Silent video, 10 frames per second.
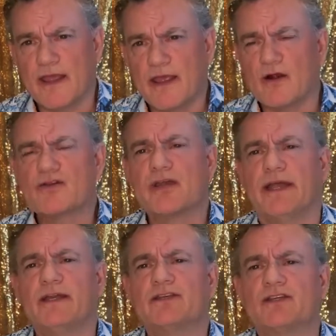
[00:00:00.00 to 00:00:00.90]
air
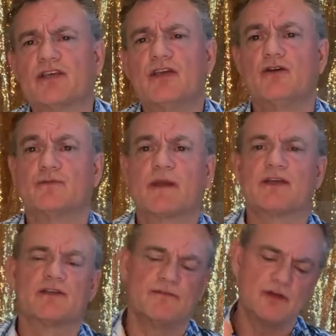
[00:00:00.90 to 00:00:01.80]
tightness is huge,
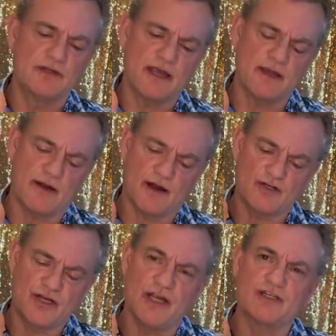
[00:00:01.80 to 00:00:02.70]
because if you can take your air
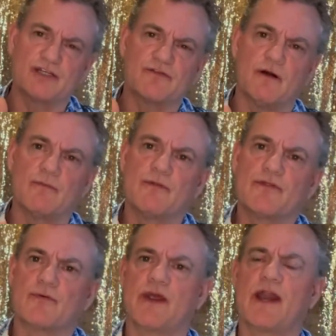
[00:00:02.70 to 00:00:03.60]
changes from
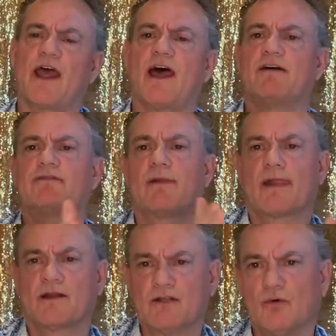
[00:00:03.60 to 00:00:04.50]
3.5
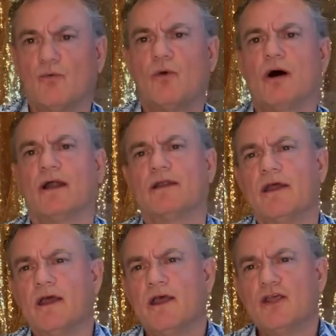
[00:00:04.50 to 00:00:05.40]
to 1,
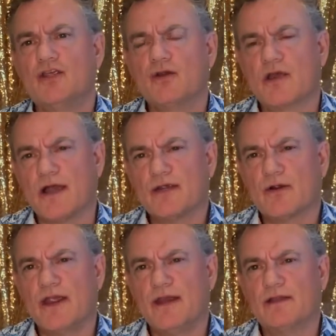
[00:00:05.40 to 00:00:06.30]
you cut your
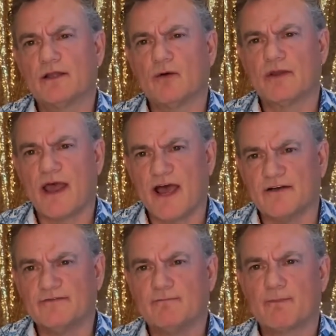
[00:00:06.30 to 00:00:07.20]
heating load in
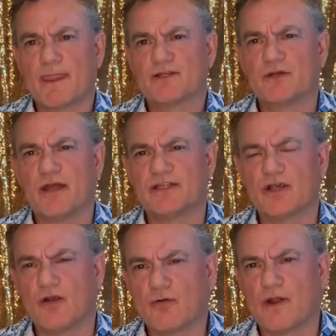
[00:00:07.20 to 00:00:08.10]
half. So it's
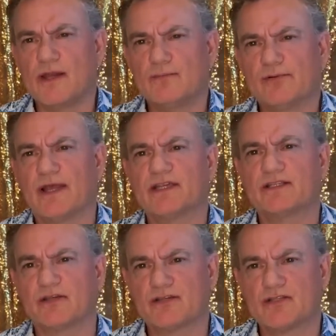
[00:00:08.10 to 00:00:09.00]
a great place
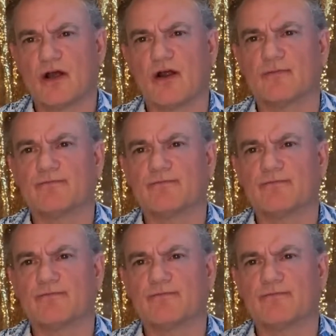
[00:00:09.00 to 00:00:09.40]
to start.